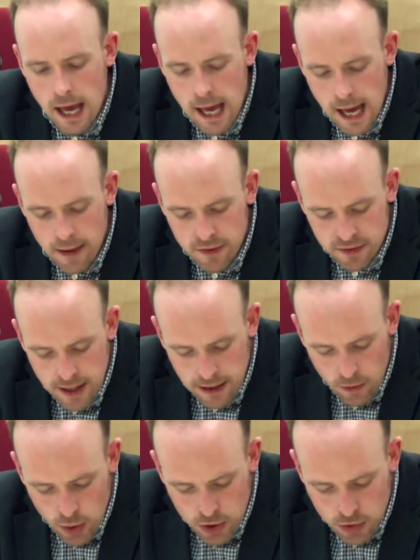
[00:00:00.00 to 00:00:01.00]
Uh, and the
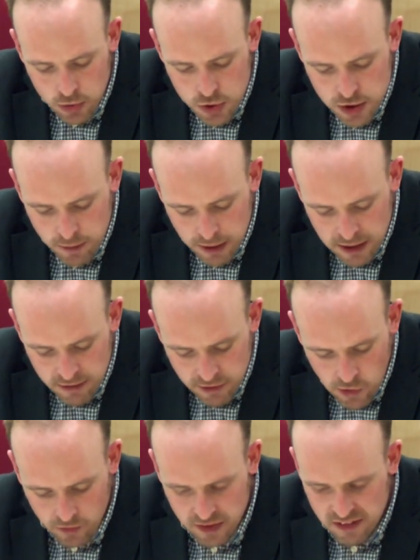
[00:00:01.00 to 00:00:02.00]
Delaware courts have been
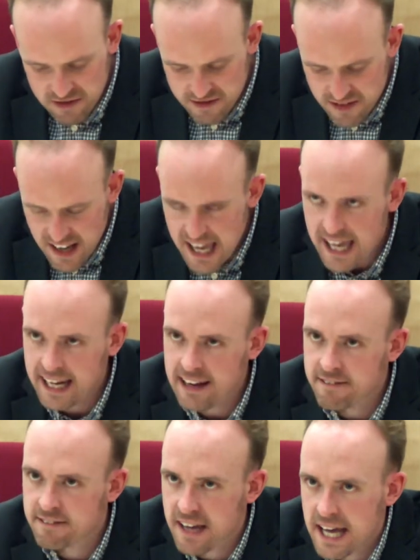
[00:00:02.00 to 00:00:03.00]
involved in
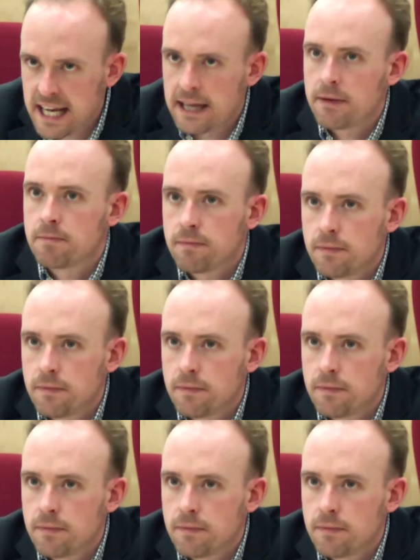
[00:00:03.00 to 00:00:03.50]
very, very